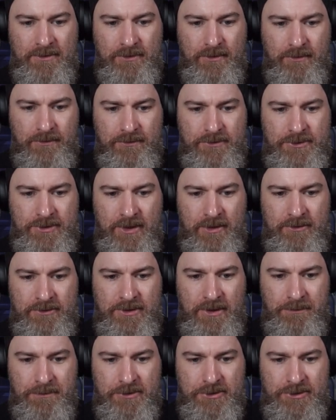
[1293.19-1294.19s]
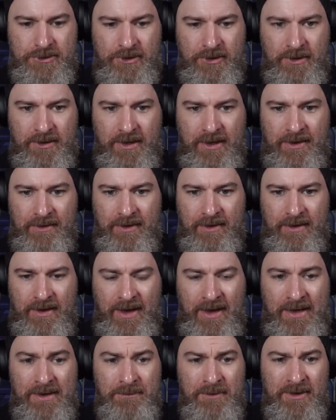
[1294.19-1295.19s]
sort of charge up a shot and then
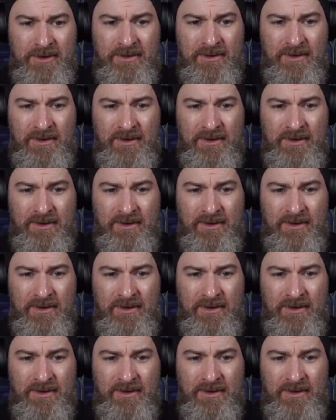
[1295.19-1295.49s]
aim it.